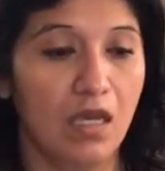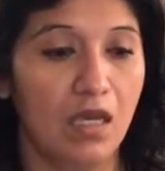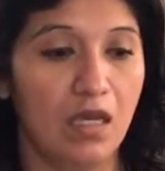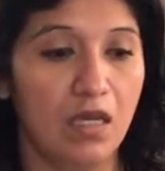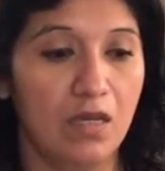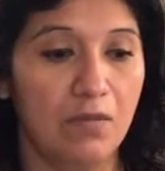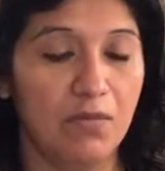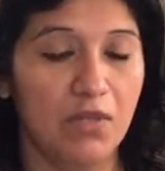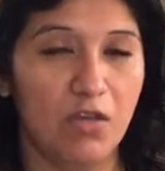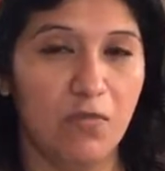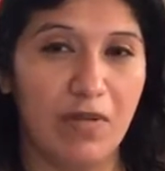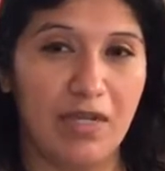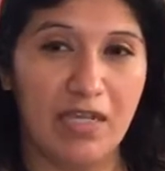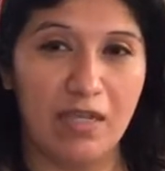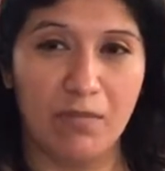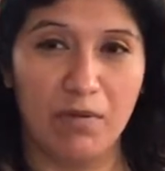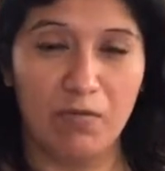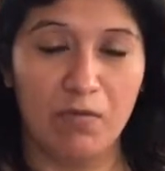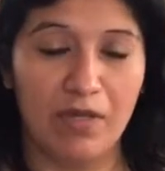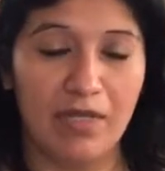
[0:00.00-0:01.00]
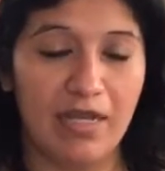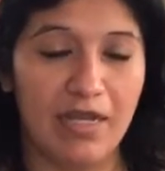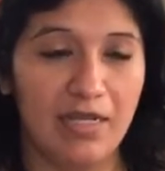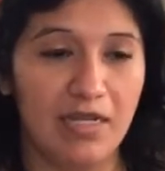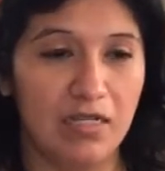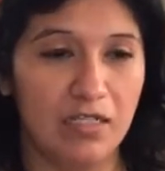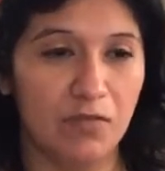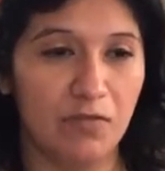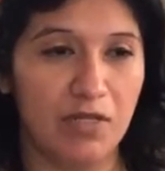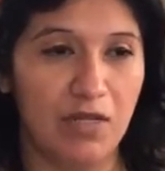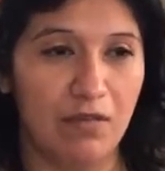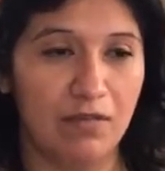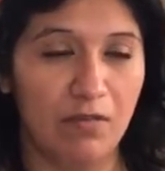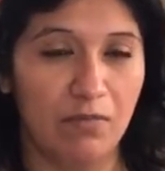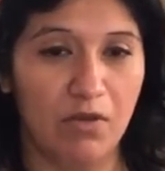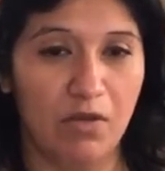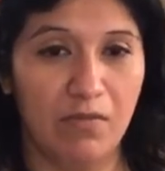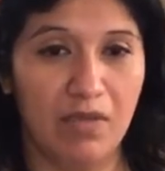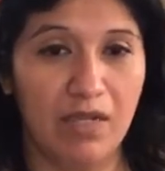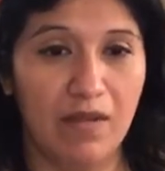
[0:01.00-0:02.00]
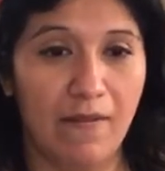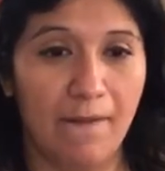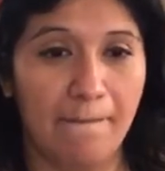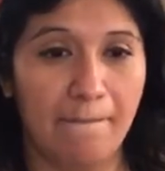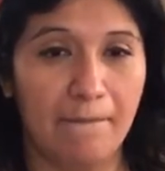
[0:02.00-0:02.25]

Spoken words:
No, but I can't remember what kind it is right now at the moment.